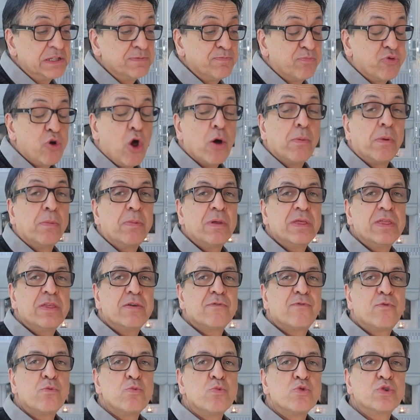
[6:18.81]
Probably the
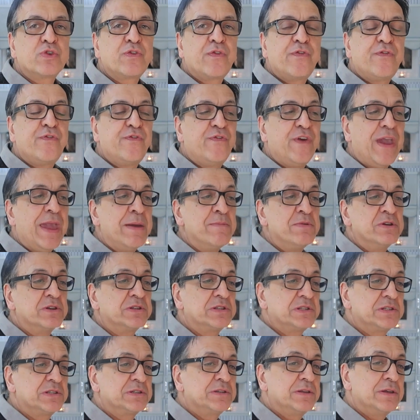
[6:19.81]
most
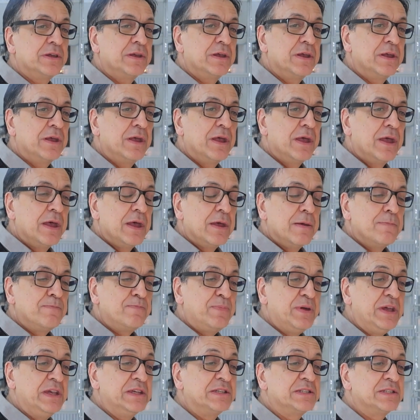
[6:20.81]
famous
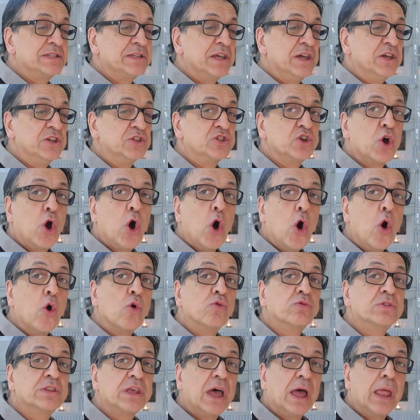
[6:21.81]
piece is
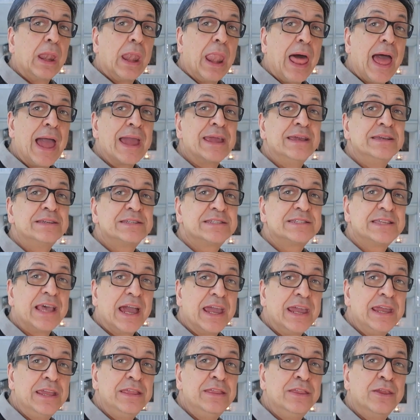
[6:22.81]
Auld Lang
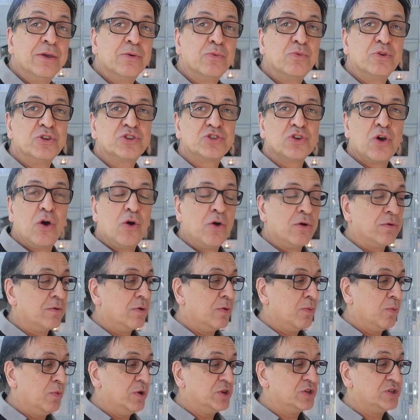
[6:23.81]
Syne, which all,
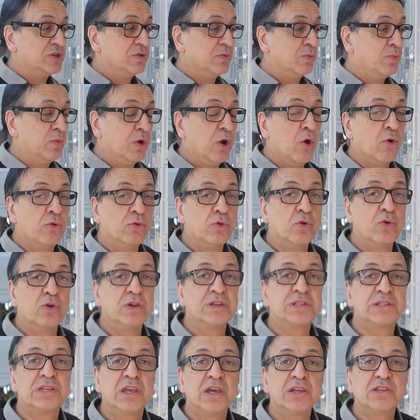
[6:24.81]
which we all know
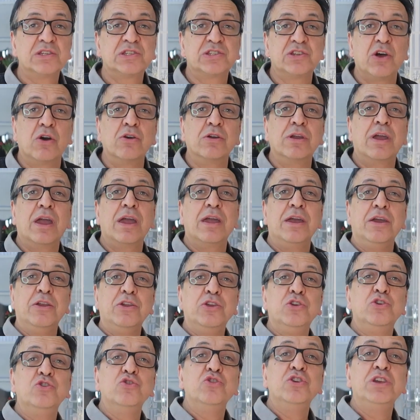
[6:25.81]
is sung
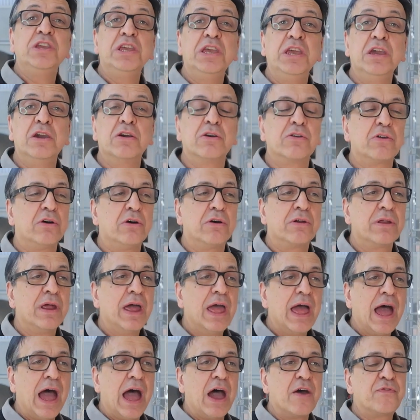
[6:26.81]
at New Year or
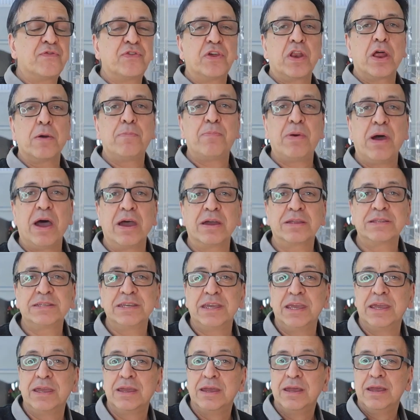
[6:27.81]
after a
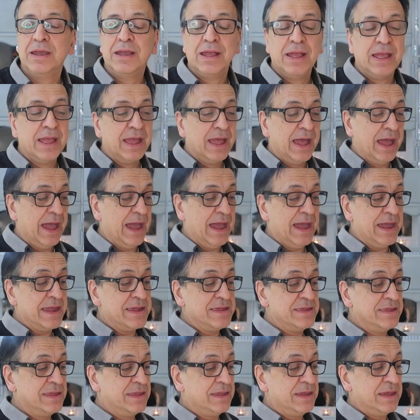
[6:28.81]
party,
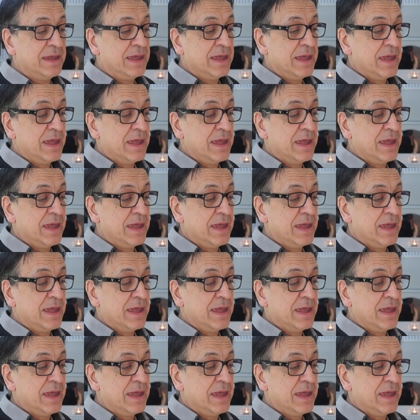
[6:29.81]
and